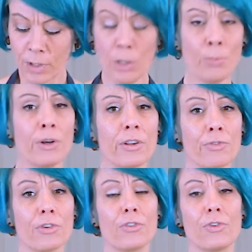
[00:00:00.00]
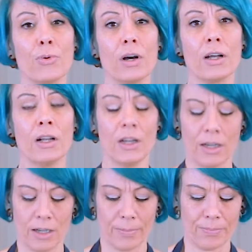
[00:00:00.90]
You can put it in the fridge if you want.
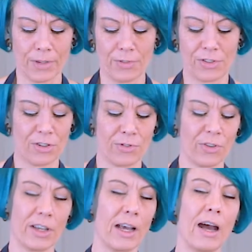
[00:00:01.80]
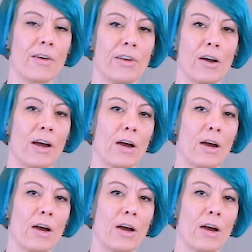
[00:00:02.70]
If it's just for like a half an hour,